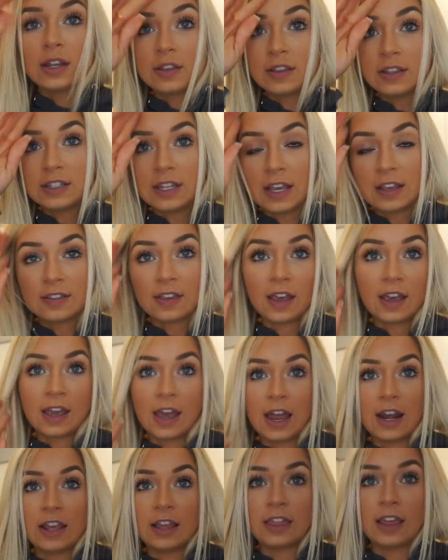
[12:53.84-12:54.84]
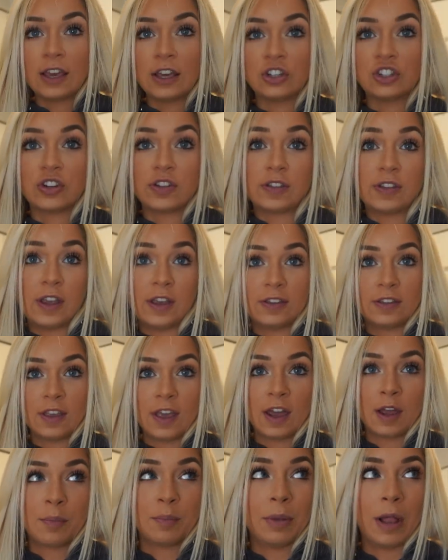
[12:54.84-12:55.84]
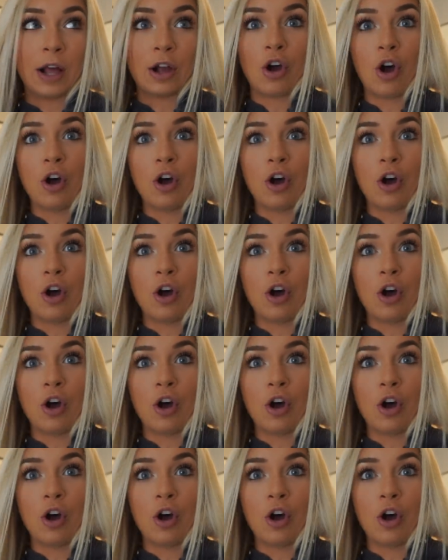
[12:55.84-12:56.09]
Doesn't taste like anything, it just tastes like black